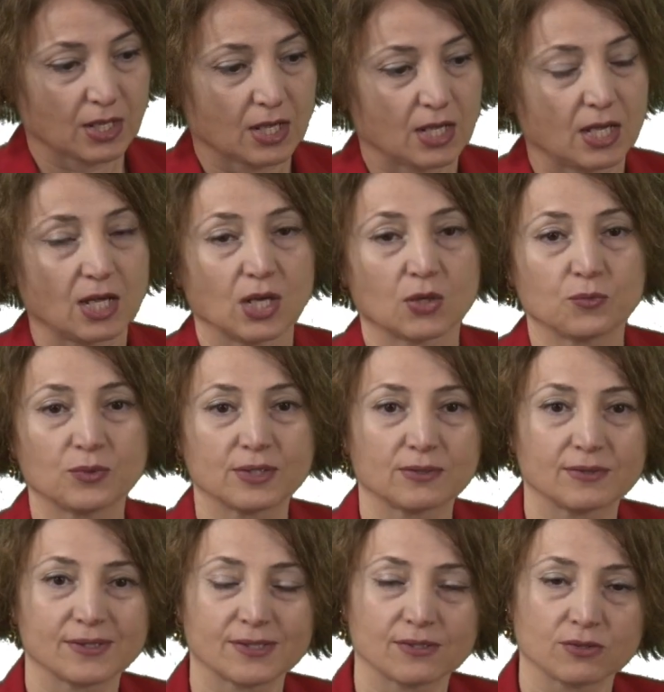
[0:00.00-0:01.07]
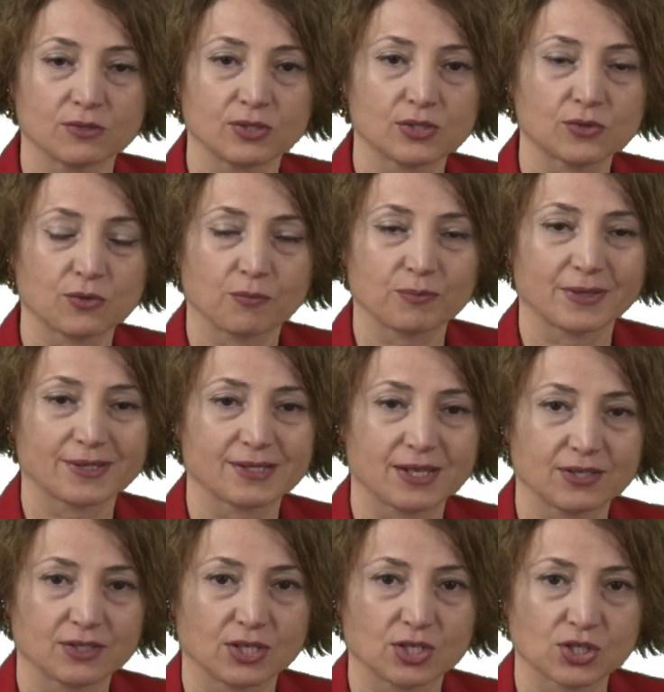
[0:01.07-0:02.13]
And with this series of
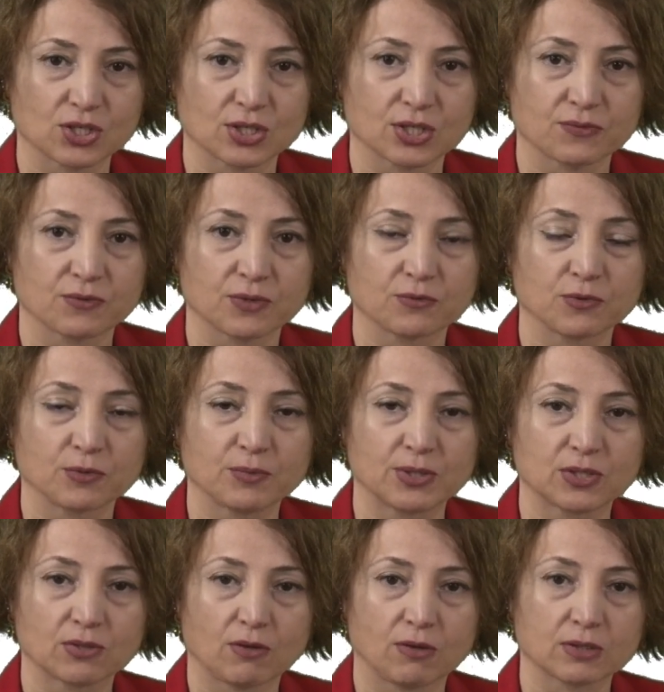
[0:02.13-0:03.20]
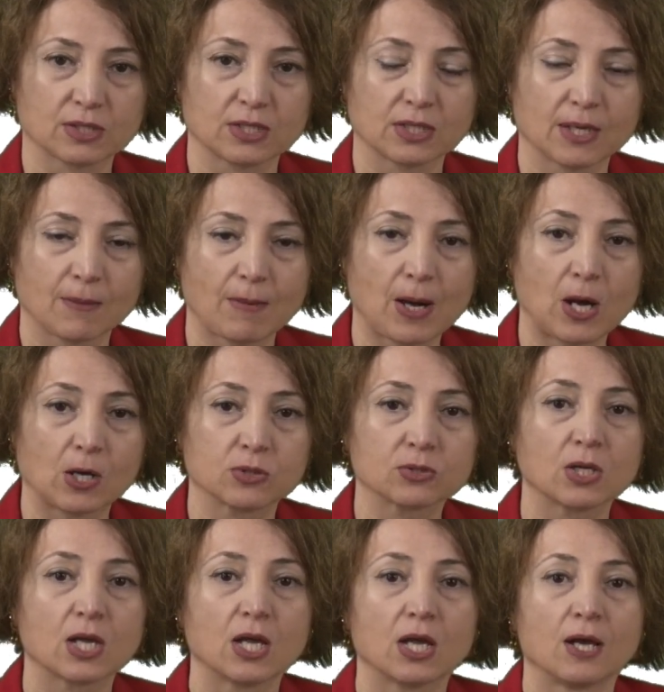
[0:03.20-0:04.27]
presentations, we will be talking about
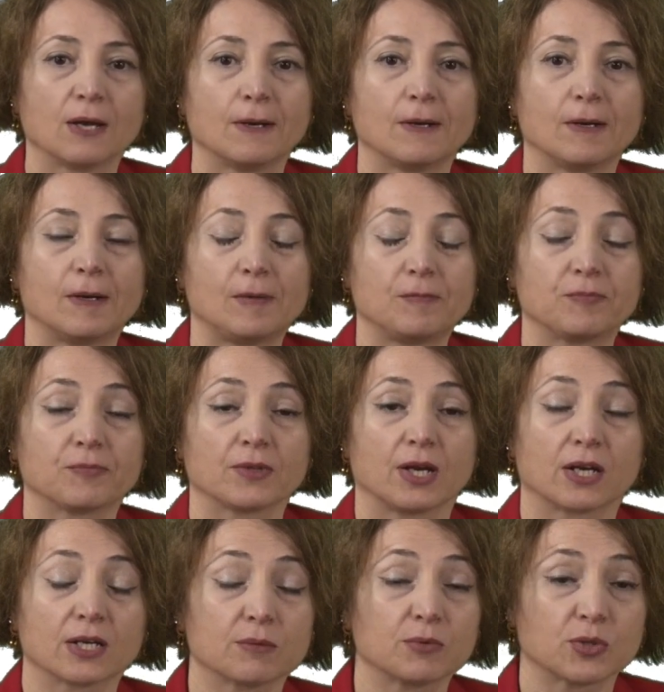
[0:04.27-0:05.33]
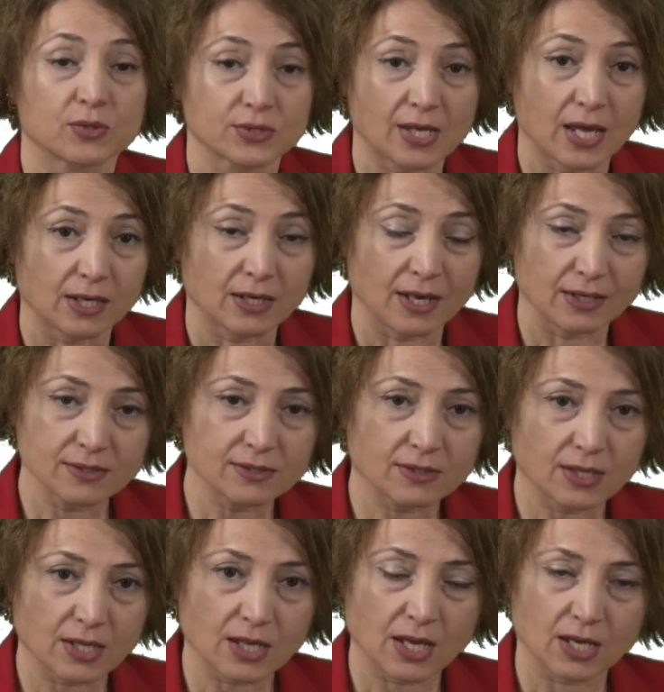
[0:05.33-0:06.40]
arabinose islands.
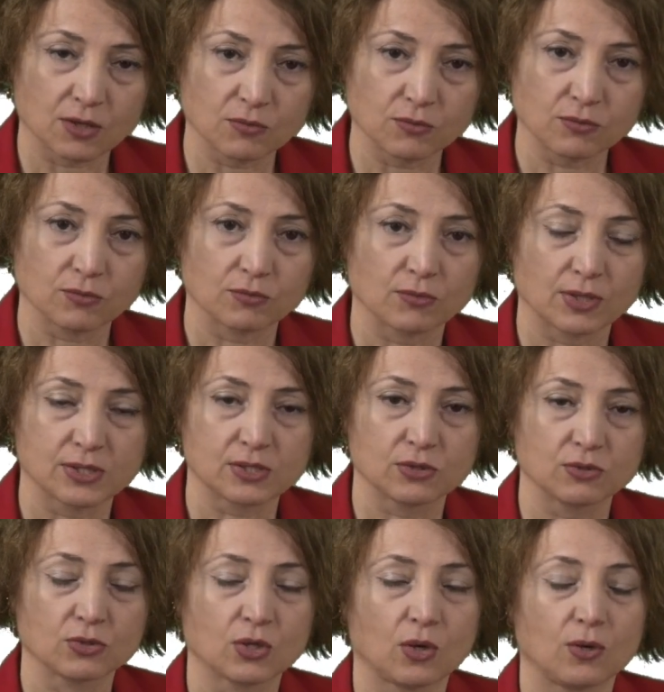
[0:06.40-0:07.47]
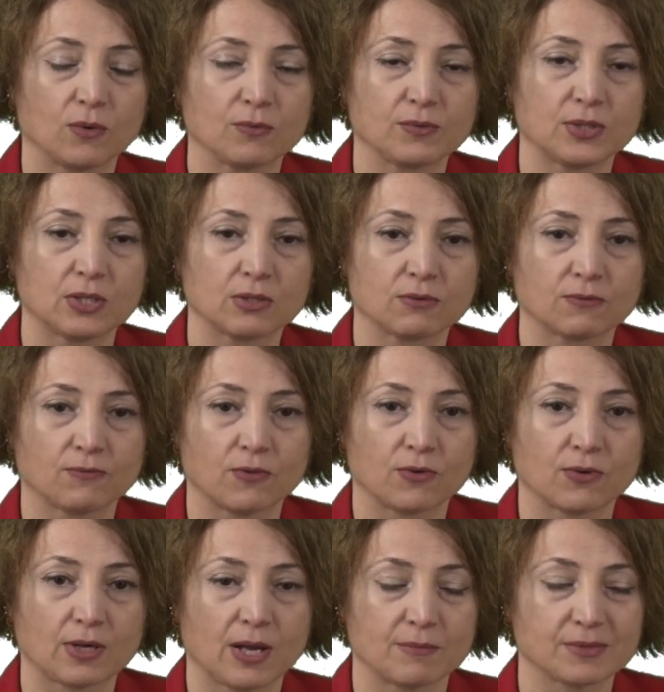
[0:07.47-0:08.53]
Again, as you know, we
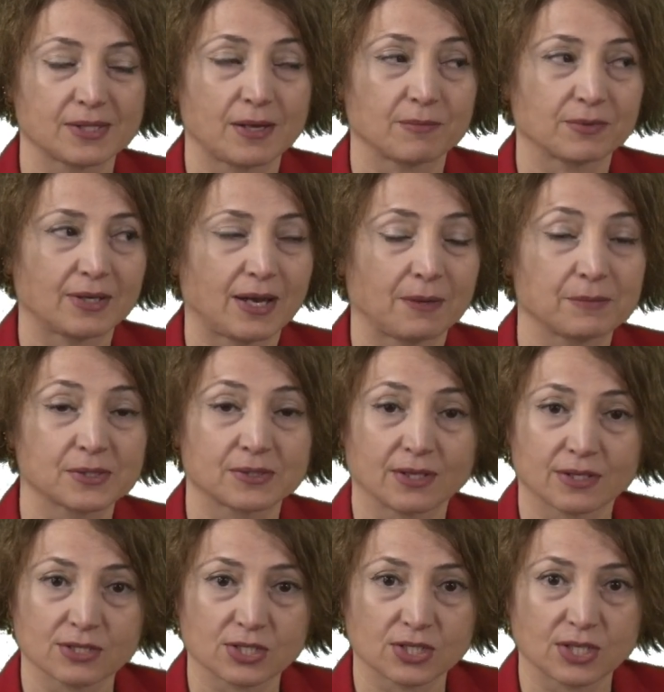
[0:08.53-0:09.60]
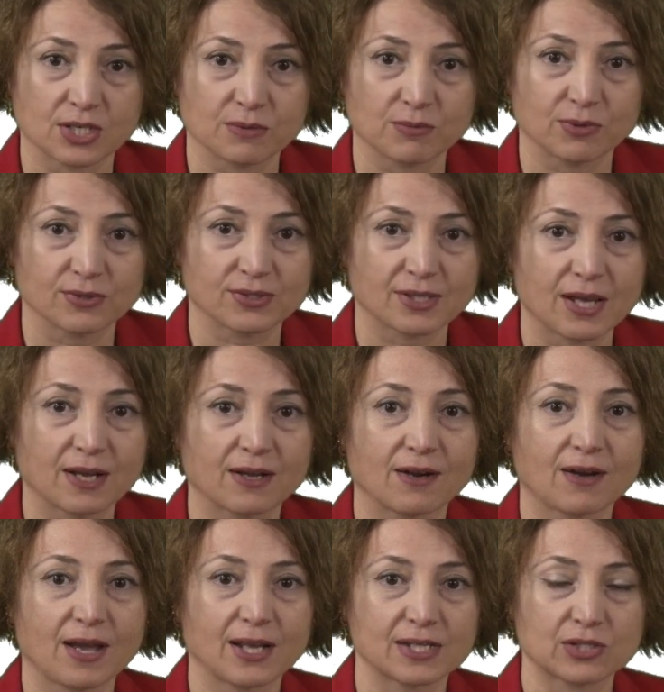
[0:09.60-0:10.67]
refer them sometimes non-starch
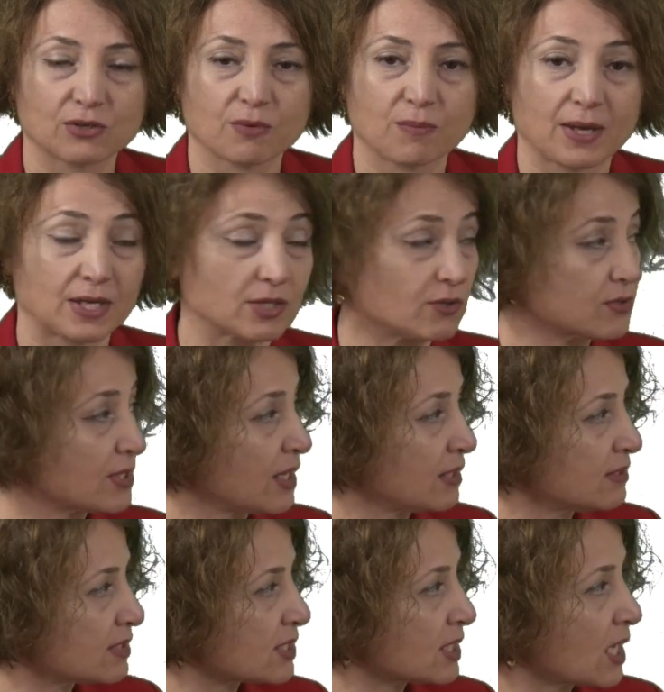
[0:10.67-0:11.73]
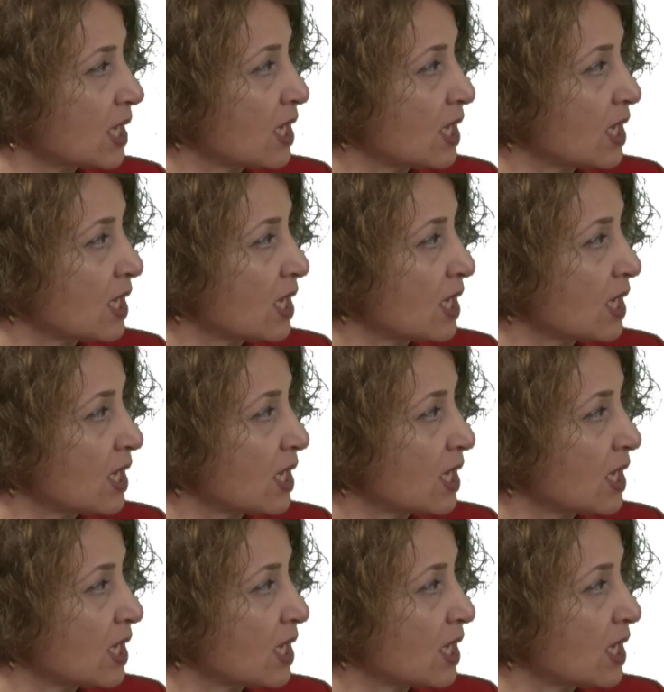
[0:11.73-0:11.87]
polysaccharides or pentosanes.